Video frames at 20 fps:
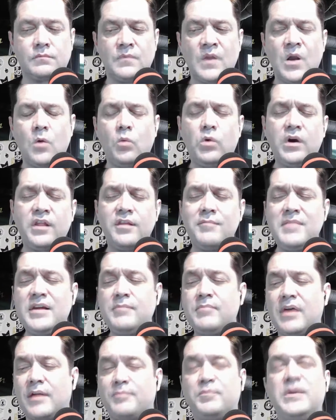What do they mean
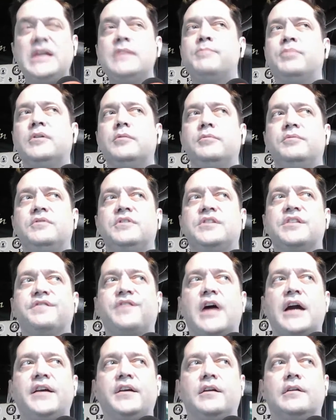by people
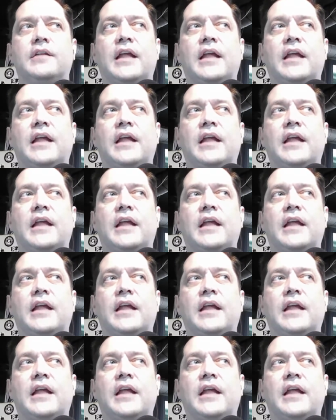divided?